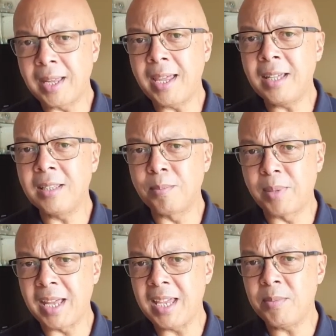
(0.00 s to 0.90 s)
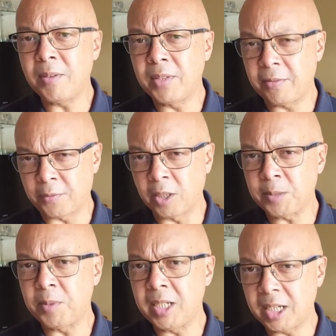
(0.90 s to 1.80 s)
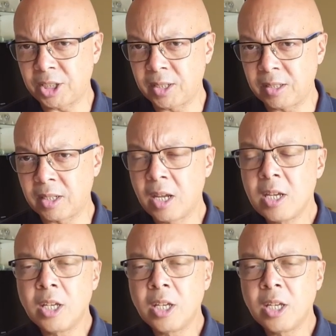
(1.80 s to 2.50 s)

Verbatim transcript: laying the blame of their false predictions